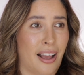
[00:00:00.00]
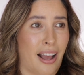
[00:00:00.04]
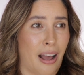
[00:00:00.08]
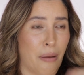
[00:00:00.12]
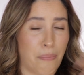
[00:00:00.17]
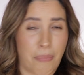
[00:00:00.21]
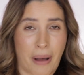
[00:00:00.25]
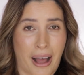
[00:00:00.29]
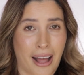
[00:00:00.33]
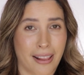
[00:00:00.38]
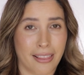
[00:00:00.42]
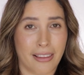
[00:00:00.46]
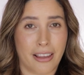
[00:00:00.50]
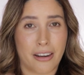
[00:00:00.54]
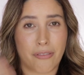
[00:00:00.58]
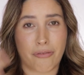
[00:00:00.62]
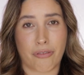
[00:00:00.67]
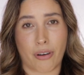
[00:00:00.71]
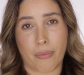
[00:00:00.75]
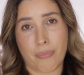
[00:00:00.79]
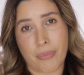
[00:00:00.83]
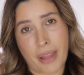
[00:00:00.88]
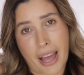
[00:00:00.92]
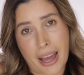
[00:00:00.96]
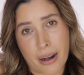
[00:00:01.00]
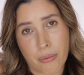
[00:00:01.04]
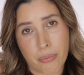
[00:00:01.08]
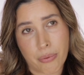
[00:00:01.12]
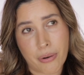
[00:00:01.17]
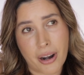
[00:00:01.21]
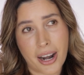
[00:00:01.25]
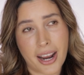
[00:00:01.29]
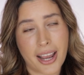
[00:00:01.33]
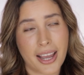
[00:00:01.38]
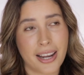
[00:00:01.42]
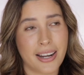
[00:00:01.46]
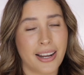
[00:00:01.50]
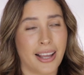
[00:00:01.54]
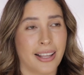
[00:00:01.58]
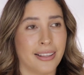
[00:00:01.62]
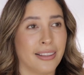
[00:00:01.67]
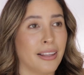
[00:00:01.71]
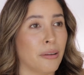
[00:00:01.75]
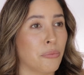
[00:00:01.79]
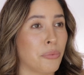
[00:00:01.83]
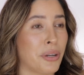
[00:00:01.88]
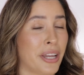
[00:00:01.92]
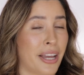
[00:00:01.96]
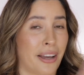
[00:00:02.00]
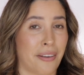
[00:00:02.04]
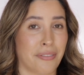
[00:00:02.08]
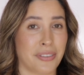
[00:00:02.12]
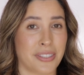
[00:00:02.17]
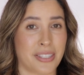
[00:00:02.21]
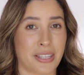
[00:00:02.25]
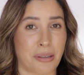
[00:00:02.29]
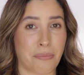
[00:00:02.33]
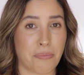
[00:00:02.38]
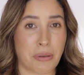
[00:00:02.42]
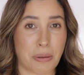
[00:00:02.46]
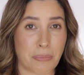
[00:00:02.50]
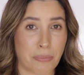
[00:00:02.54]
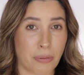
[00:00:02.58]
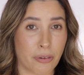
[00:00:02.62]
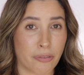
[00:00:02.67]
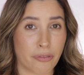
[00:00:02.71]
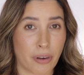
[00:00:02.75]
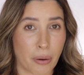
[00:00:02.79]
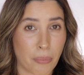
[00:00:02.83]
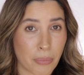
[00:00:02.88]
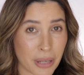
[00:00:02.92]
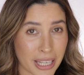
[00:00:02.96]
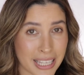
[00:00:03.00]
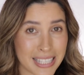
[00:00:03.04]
a palette from that brand and then we have seen people from